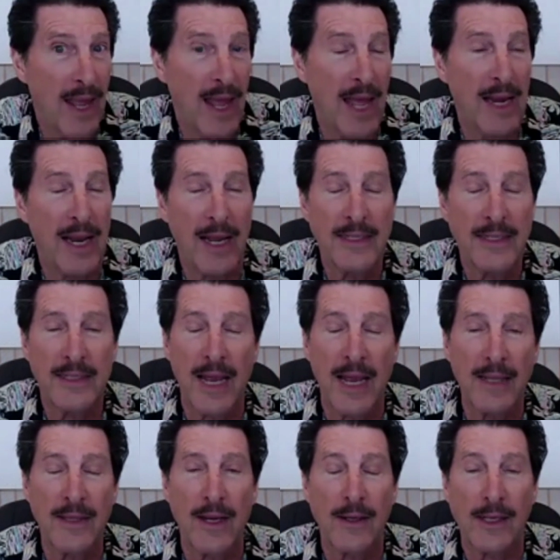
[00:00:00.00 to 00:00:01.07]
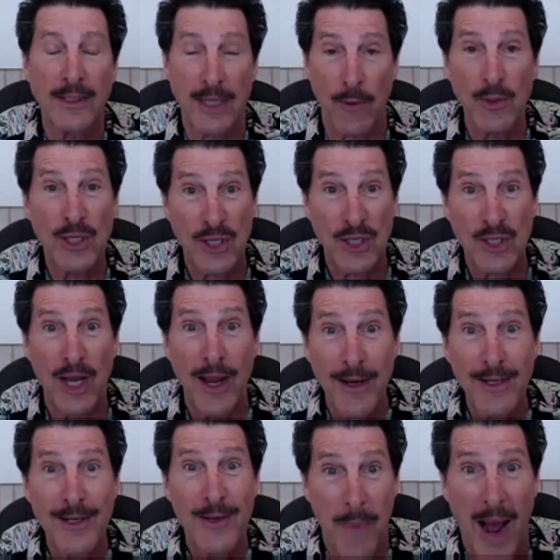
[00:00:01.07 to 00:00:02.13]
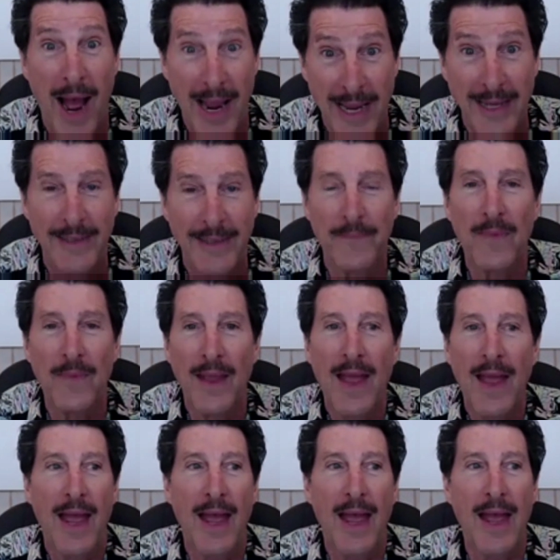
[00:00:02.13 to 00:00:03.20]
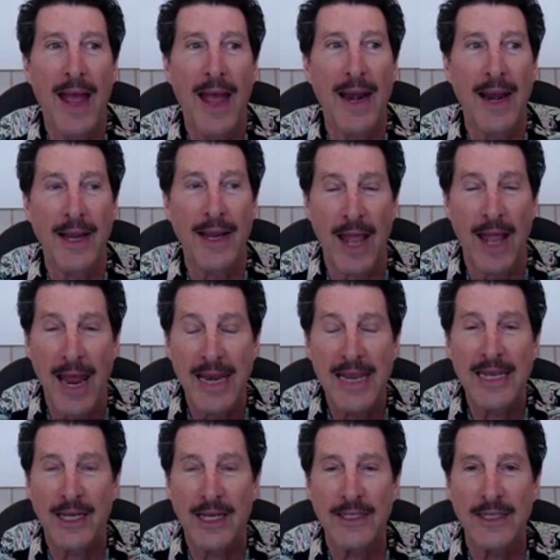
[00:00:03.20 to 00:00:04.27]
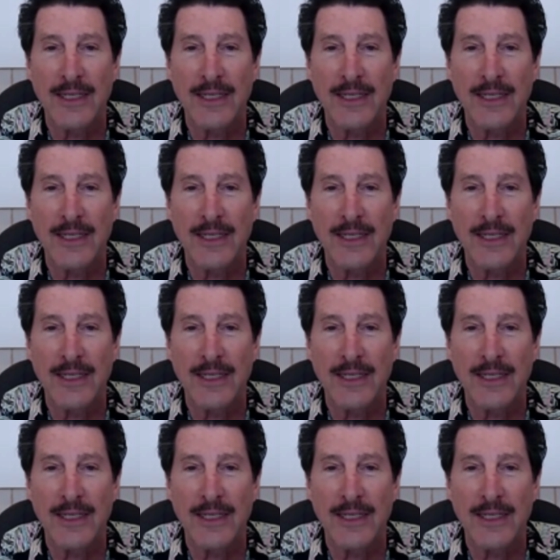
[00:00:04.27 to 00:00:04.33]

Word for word: And I sat there because I was stunned by it. And I, and he could